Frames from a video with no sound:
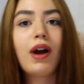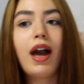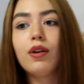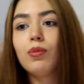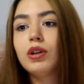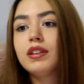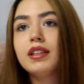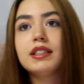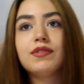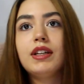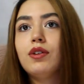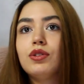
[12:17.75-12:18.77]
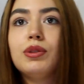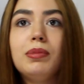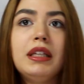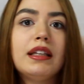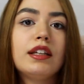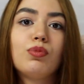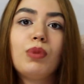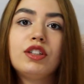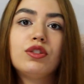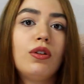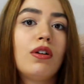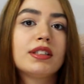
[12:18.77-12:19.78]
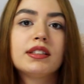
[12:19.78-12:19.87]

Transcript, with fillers: I don't want this video to be like way too long.